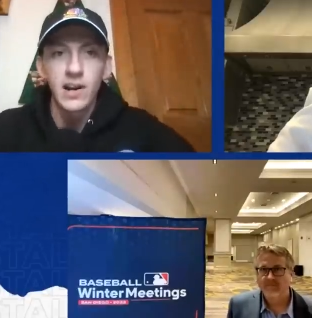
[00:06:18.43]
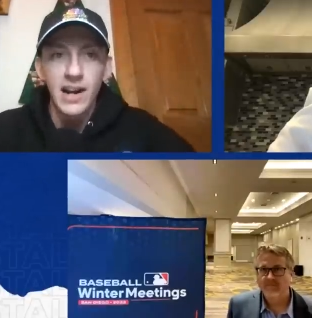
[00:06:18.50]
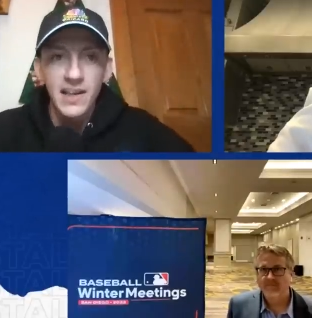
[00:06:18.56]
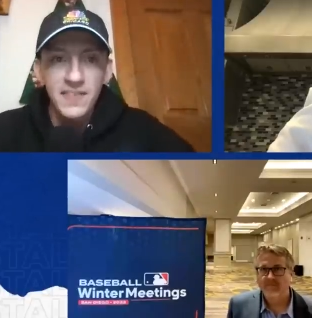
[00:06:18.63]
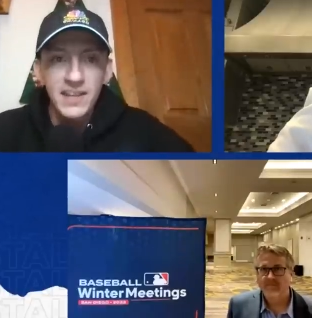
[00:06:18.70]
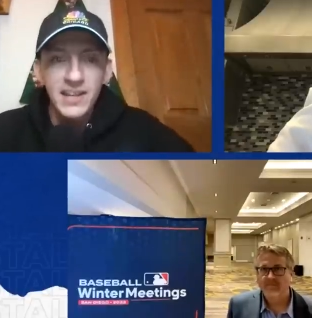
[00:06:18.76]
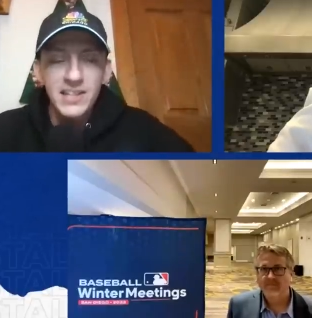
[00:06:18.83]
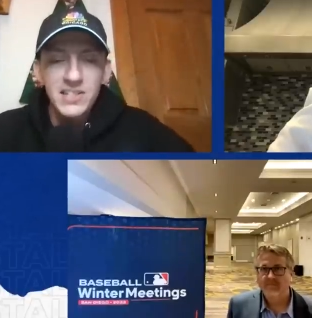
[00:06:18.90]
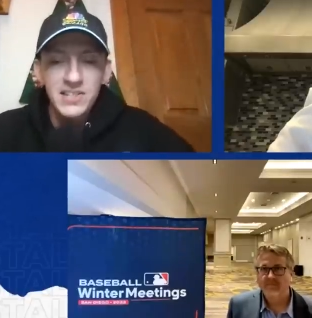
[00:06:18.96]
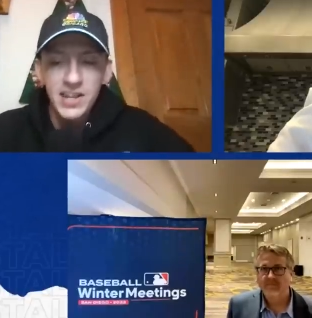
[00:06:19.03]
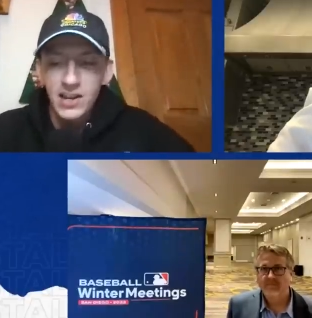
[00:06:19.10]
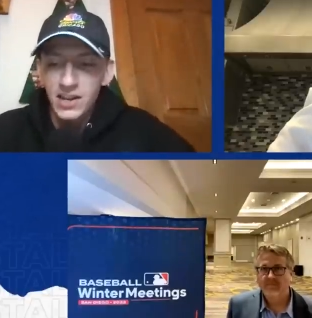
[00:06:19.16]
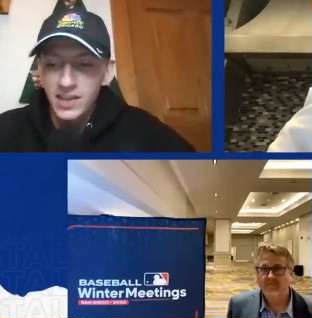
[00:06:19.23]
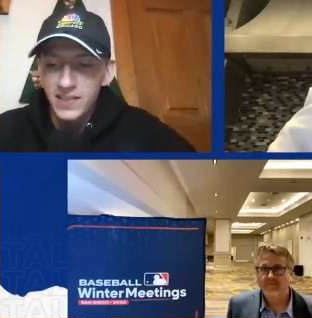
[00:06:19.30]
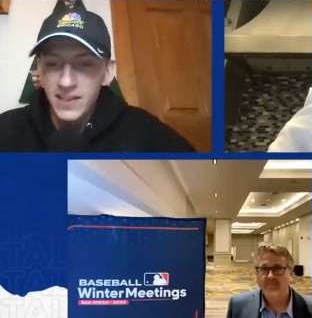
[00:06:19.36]
Speaker 1: And I think it's
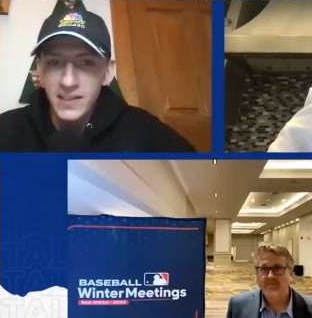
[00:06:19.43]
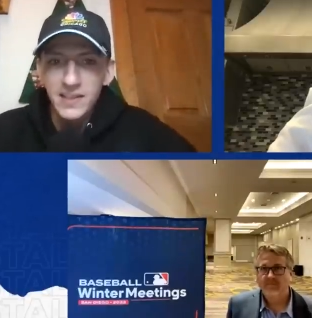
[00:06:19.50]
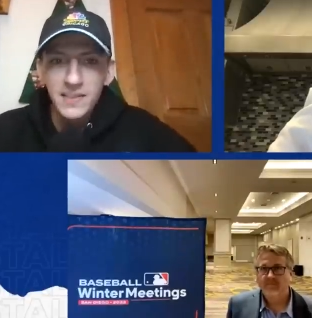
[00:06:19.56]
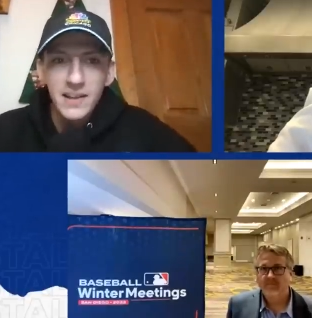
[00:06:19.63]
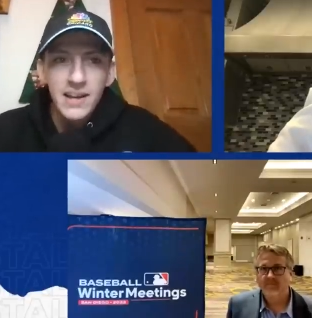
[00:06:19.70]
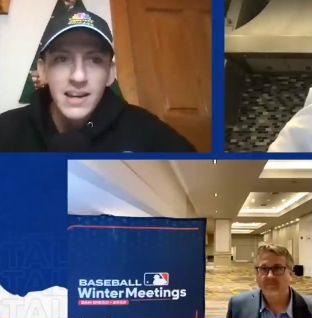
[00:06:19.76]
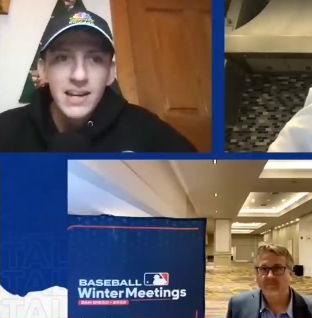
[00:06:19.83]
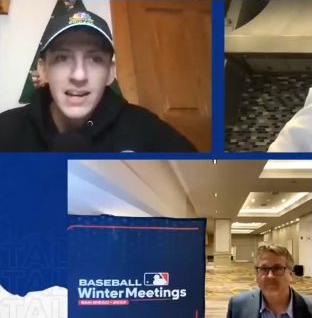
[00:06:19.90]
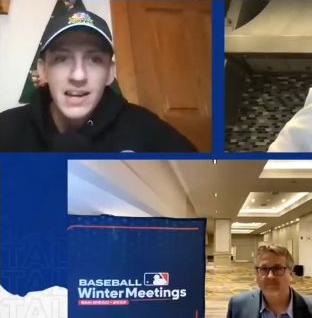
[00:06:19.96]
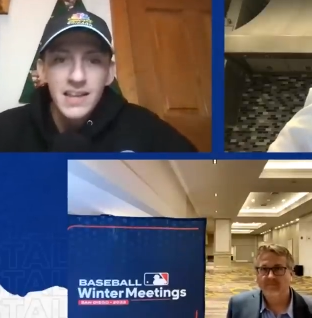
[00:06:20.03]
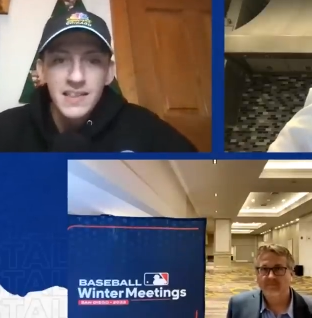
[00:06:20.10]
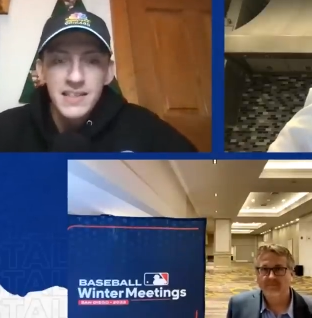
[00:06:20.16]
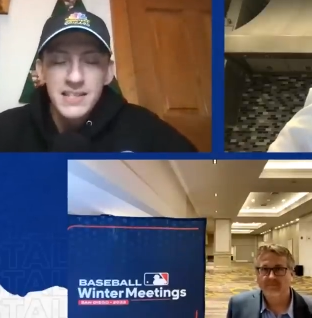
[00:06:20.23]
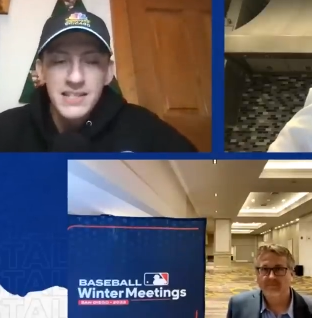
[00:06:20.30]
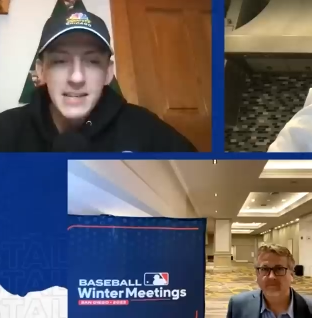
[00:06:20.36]
telling that
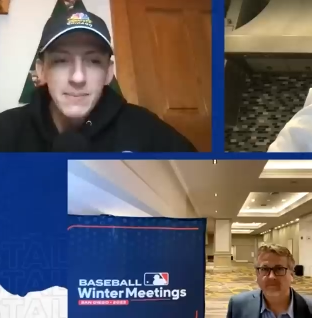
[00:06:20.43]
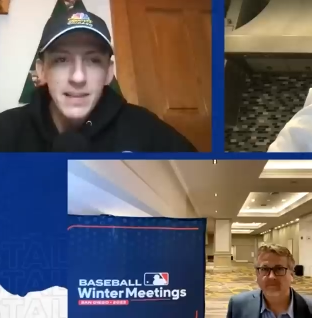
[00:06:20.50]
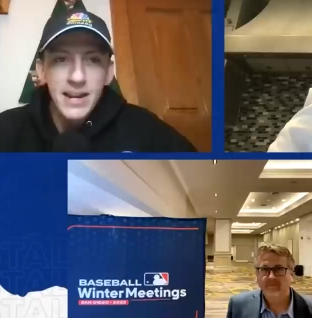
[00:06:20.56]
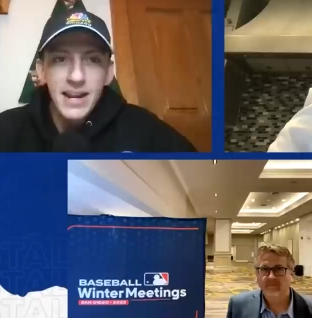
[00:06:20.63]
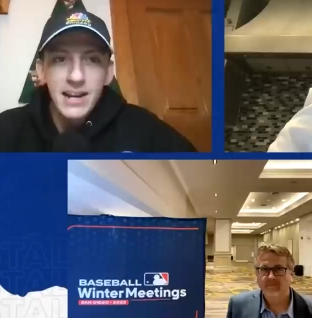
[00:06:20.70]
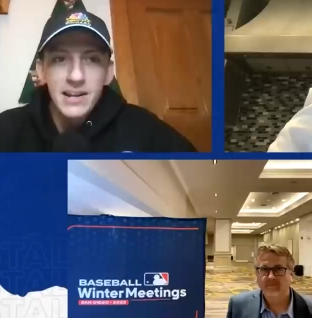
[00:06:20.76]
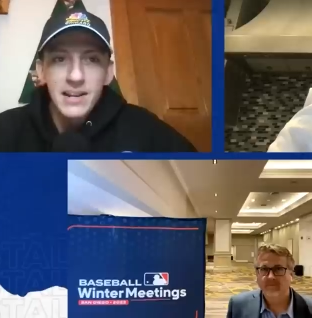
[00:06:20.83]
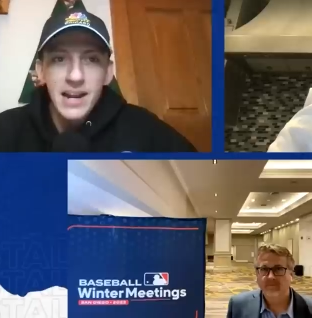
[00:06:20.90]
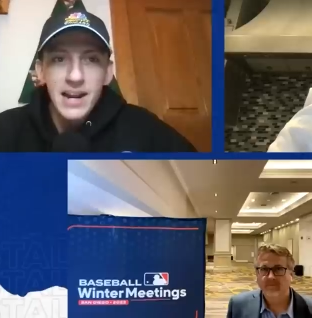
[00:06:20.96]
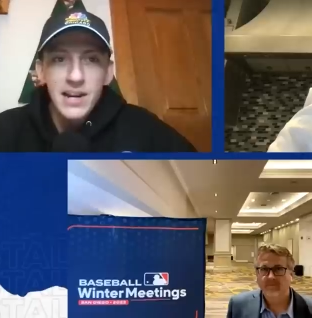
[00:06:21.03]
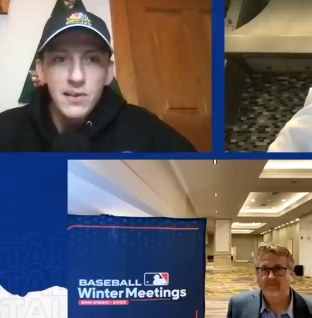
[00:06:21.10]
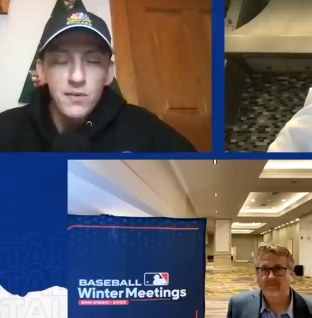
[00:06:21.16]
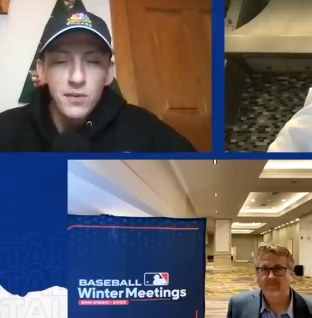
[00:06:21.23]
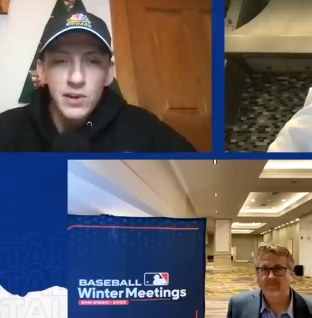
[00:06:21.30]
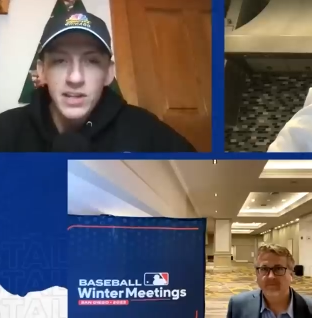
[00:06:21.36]
the team that had Yadi
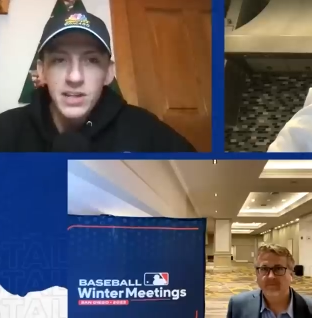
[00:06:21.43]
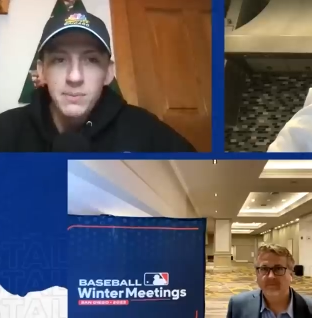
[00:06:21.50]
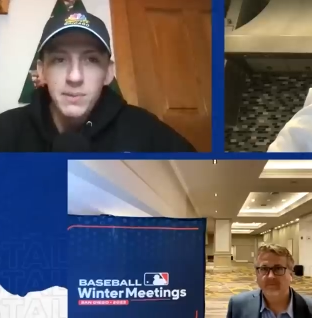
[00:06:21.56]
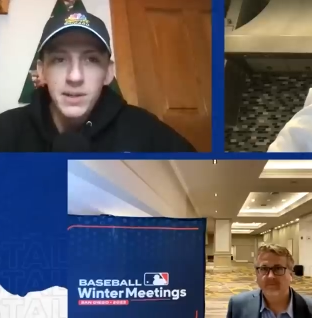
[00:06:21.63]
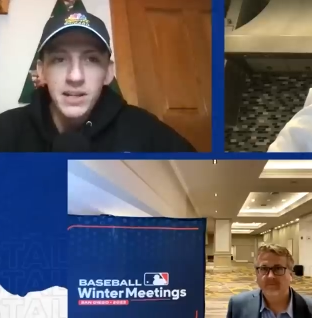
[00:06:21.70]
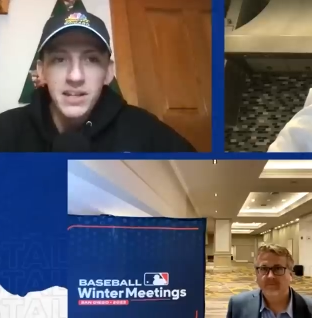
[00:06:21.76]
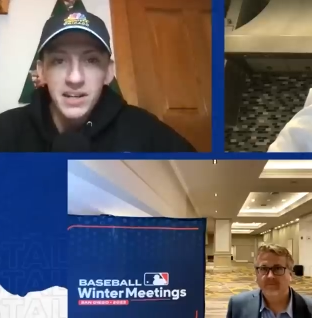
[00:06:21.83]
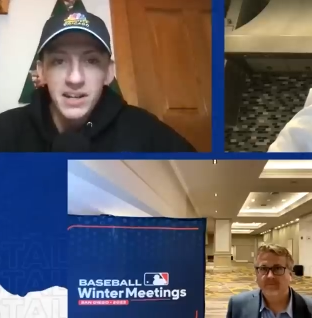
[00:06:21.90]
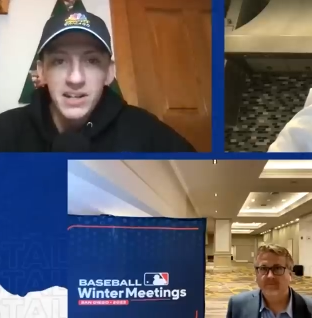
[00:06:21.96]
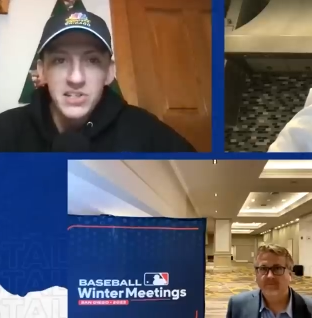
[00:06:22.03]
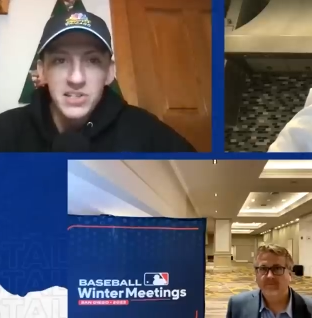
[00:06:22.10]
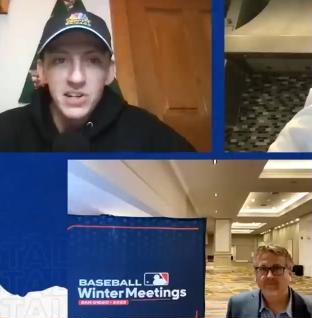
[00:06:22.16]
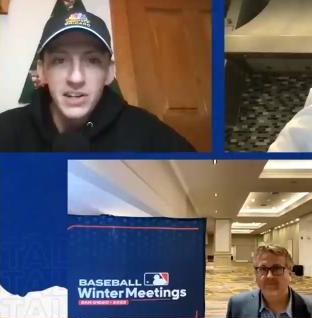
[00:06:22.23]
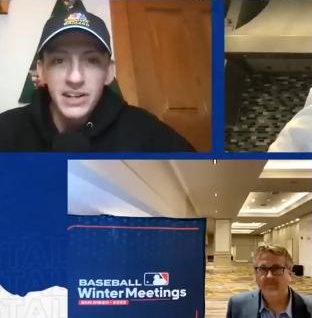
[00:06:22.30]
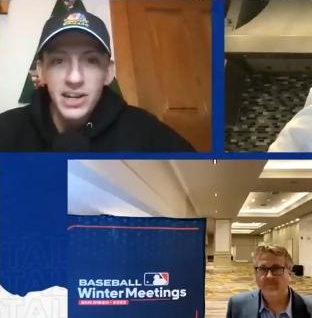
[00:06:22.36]
freaking Molina as
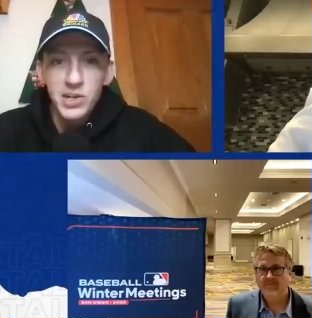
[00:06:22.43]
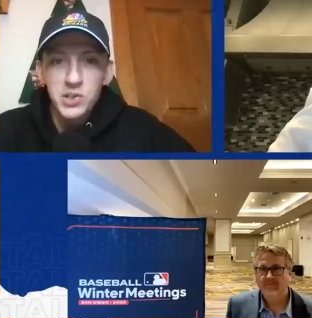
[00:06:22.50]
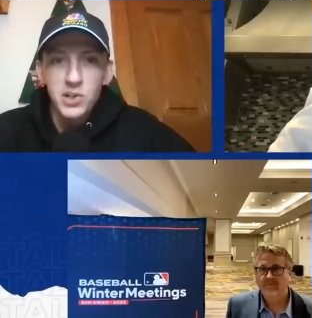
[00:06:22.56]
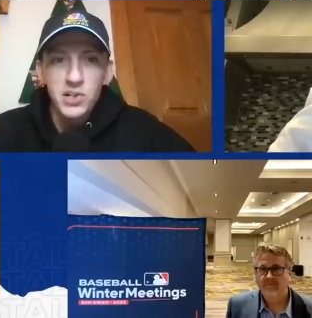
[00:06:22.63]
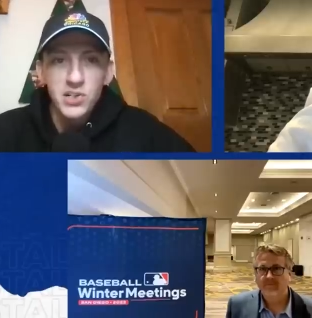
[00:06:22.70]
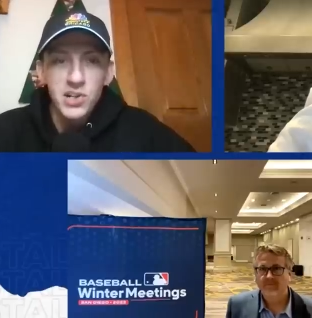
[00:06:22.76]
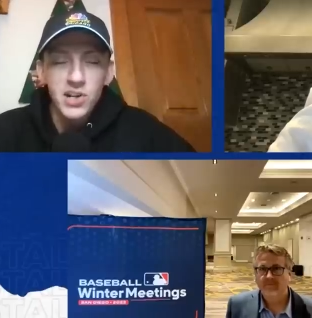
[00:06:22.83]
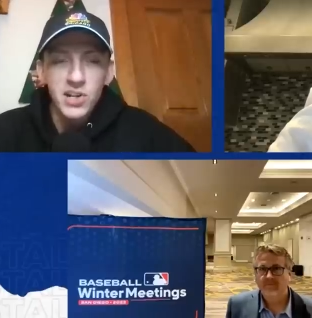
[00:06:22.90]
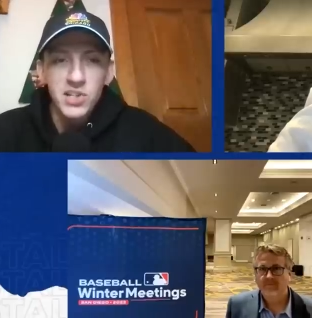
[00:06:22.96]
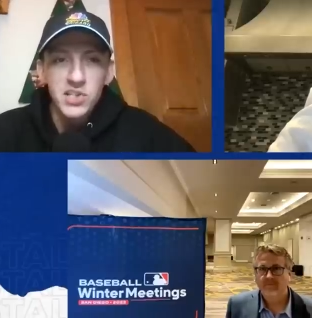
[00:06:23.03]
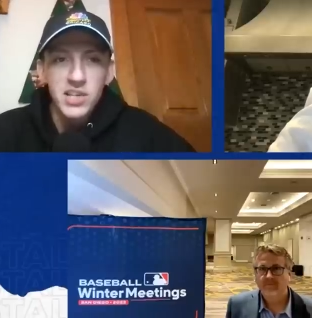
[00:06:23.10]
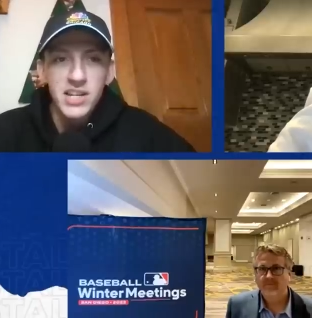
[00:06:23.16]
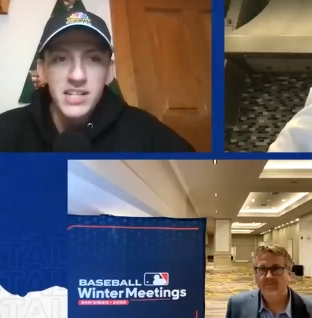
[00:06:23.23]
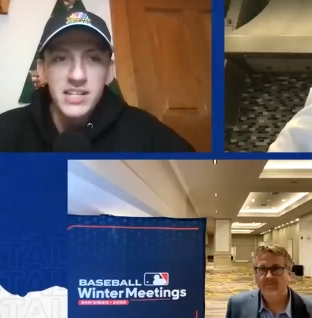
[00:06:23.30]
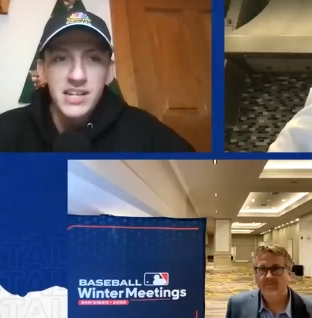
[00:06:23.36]
their catcher as long as
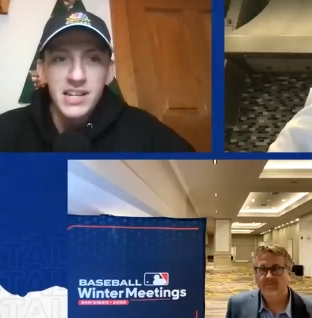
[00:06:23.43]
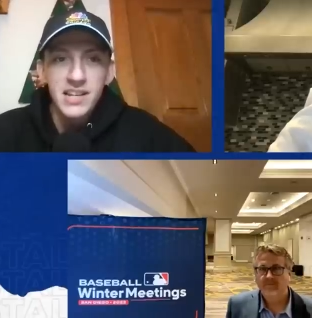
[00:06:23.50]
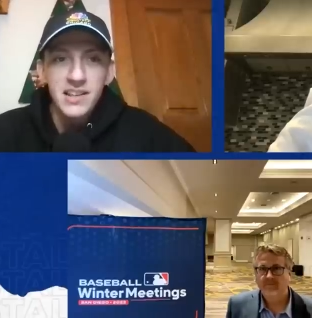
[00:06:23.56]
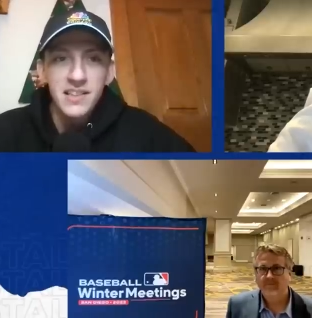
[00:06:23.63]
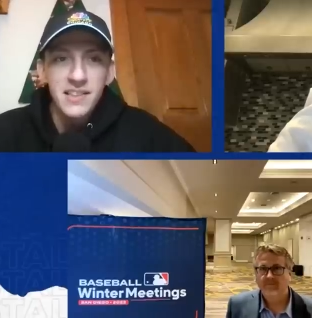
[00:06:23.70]
they did,